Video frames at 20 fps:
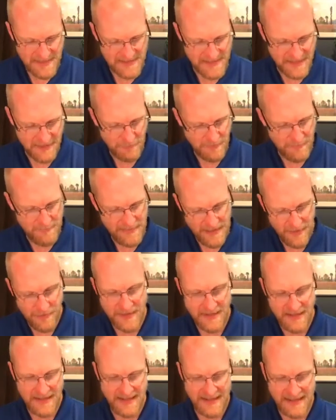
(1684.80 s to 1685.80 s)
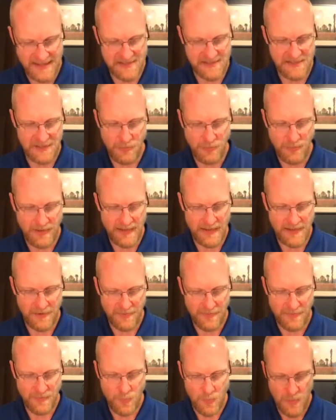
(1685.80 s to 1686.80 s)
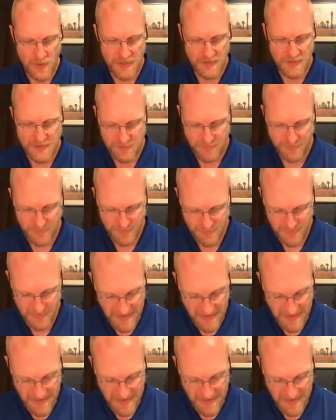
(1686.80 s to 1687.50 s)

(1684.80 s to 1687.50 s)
in a rebellion against the Creator, the one true